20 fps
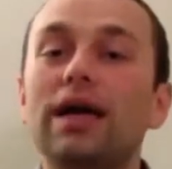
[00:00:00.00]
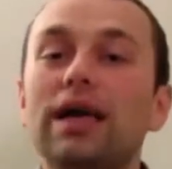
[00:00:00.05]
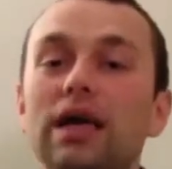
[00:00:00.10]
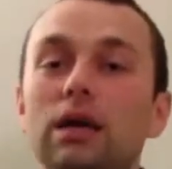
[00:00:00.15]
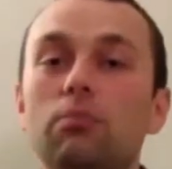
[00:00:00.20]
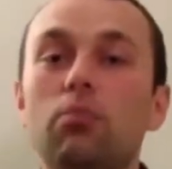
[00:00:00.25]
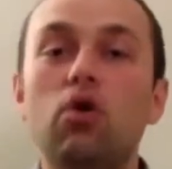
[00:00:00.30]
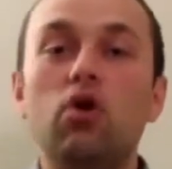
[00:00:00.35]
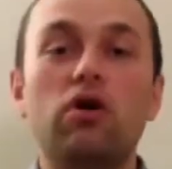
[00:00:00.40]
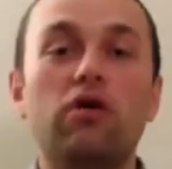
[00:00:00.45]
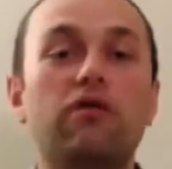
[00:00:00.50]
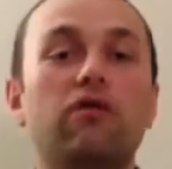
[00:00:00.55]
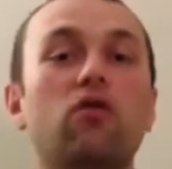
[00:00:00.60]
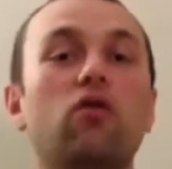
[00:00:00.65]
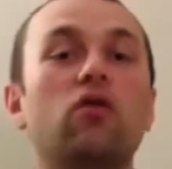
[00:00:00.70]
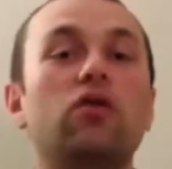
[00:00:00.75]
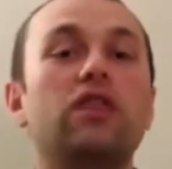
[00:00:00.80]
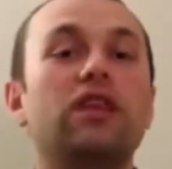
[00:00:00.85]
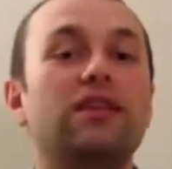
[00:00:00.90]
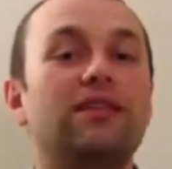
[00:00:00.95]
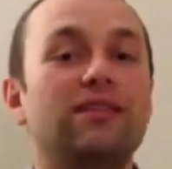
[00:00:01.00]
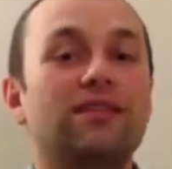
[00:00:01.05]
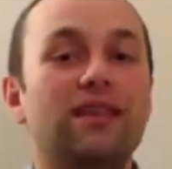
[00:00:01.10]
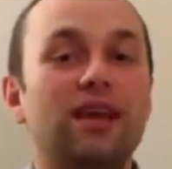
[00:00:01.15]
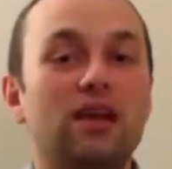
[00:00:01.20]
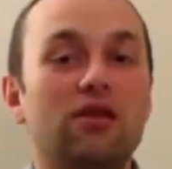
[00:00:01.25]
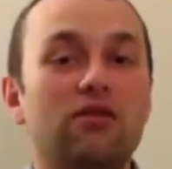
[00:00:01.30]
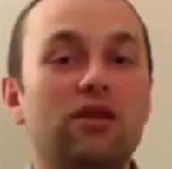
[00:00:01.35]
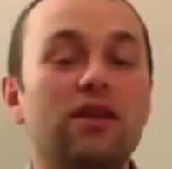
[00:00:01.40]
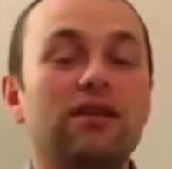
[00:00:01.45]
ebook for this
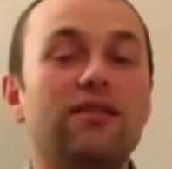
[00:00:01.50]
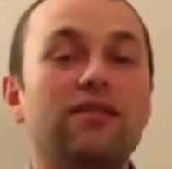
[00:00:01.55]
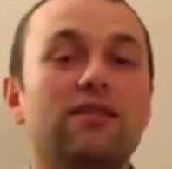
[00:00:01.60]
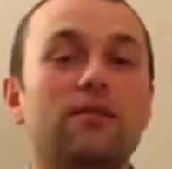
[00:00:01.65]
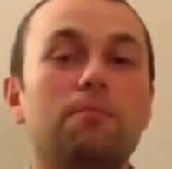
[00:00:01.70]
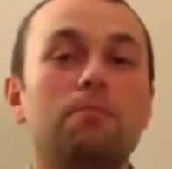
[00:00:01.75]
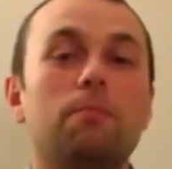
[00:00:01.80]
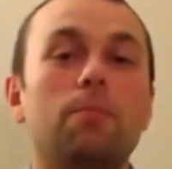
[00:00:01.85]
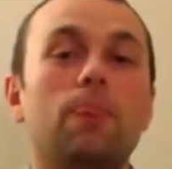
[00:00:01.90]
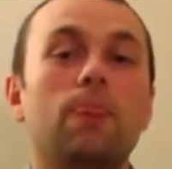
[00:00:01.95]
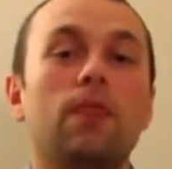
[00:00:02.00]
series.